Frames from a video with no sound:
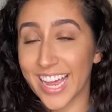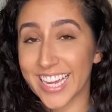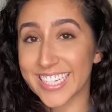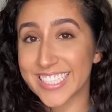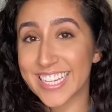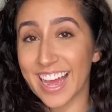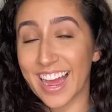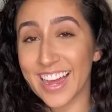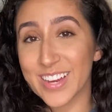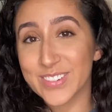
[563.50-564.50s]
And
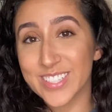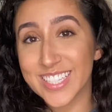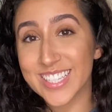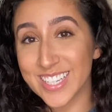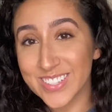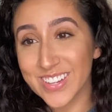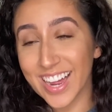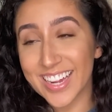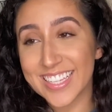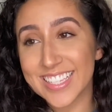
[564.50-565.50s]
I will see you
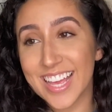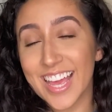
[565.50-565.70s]
guys